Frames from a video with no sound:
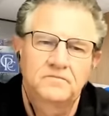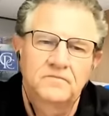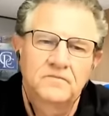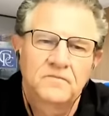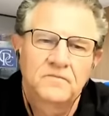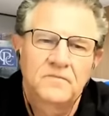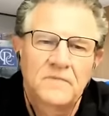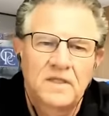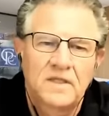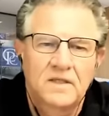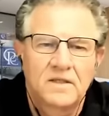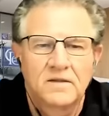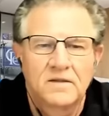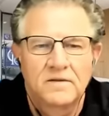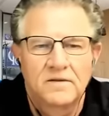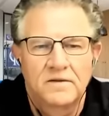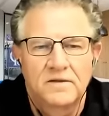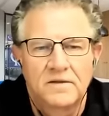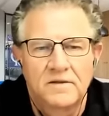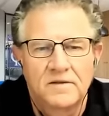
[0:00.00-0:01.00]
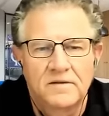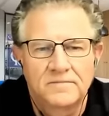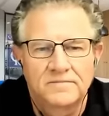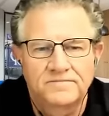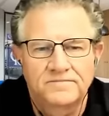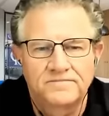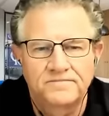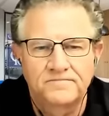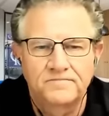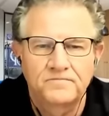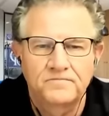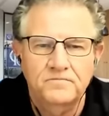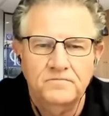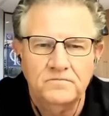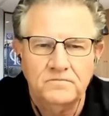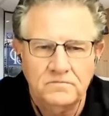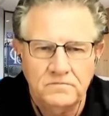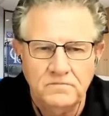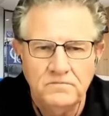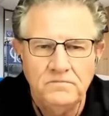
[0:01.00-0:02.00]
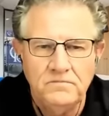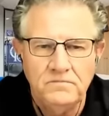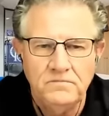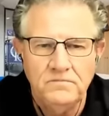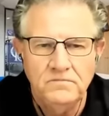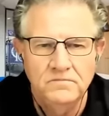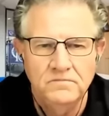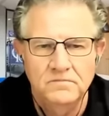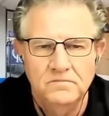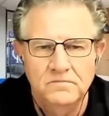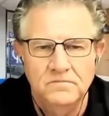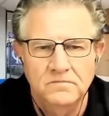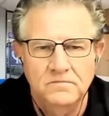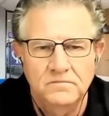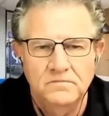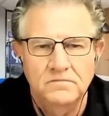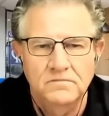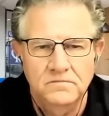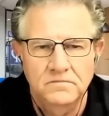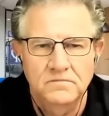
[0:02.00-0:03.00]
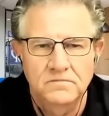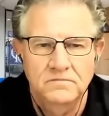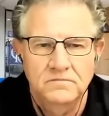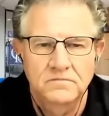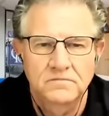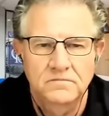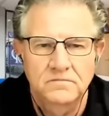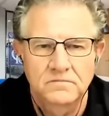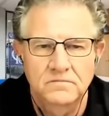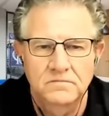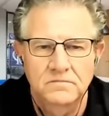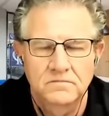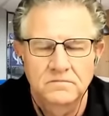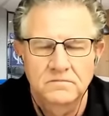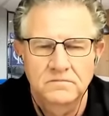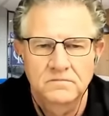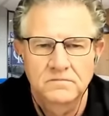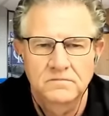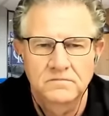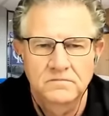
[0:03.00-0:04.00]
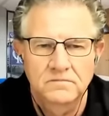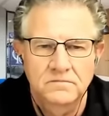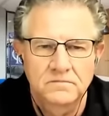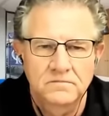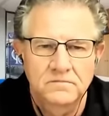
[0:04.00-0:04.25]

[no speech]